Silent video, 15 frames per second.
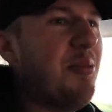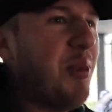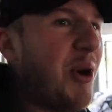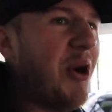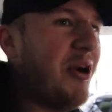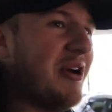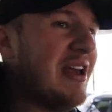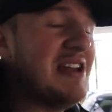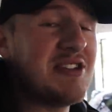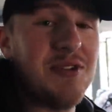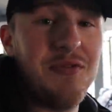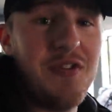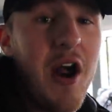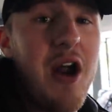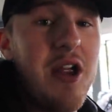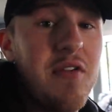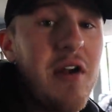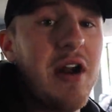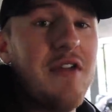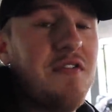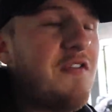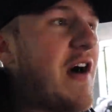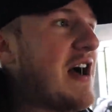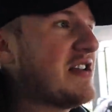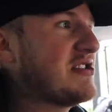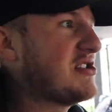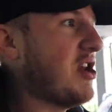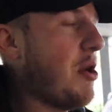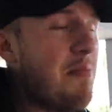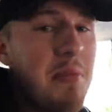but it's a very, very
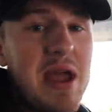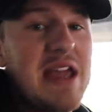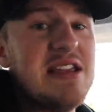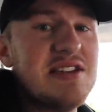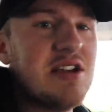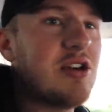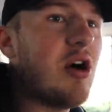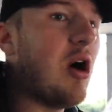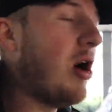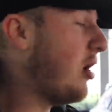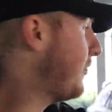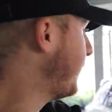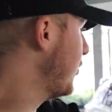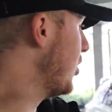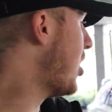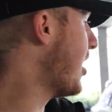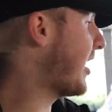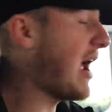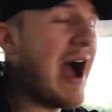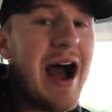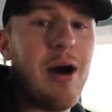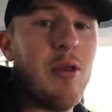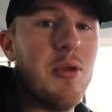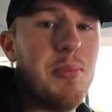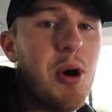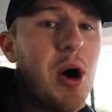fast, amazing car for like out the